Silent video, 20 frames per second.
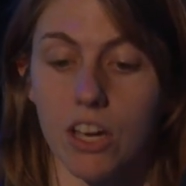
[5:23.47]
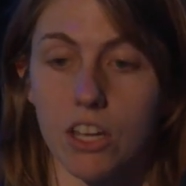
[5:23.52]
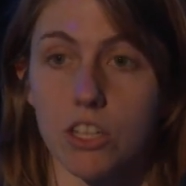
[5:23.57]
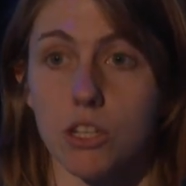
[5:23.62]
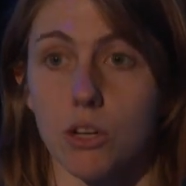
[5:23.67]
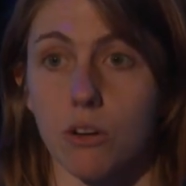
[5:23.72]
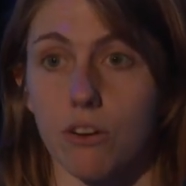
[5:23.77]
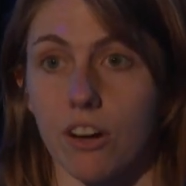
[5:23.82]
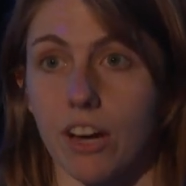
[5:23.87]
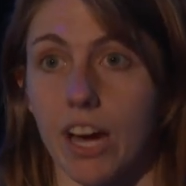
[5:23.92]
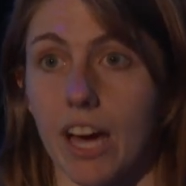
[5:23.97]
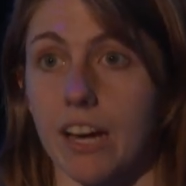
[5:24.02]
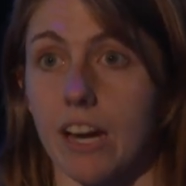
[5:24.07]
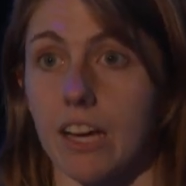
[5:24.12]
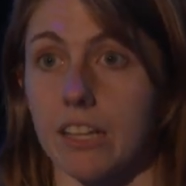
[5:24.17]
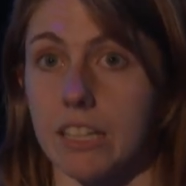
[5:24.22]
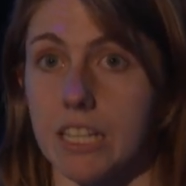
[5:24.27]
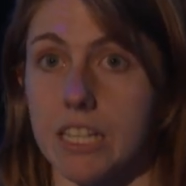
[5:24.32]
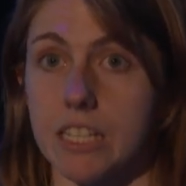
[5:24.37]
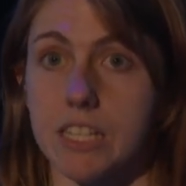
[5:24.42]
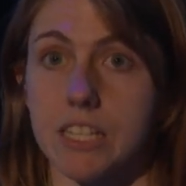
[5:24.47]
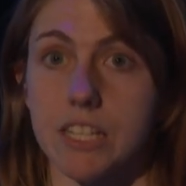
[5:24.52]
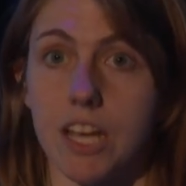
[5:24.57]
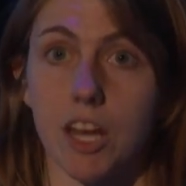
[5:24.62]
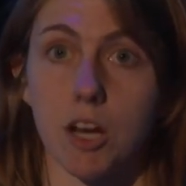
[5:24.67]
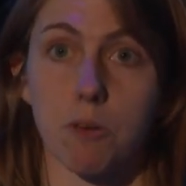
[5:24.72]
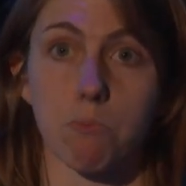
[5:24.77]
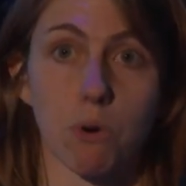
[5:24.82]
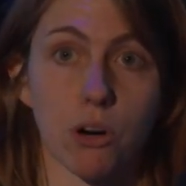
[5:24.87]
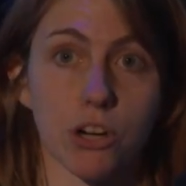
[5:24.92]
to create a list
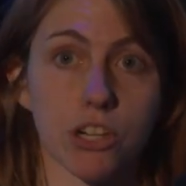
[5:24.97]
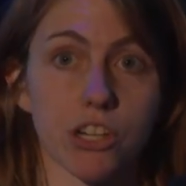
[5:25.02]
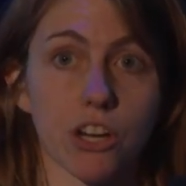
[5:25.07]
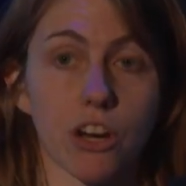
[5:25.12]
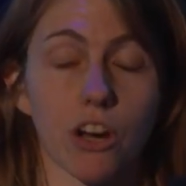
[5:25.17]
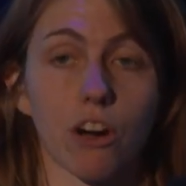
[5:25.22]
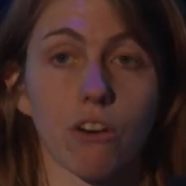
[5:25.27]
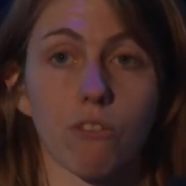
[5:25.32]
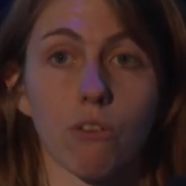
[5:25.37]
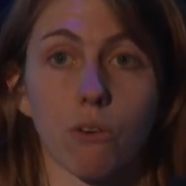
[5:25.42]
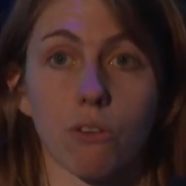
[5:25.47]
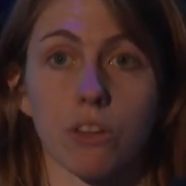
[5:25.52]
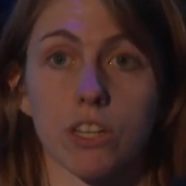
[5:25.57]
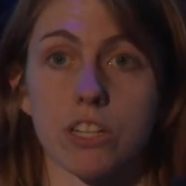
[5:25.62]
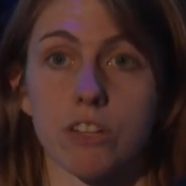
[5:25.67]
and a brochure of all the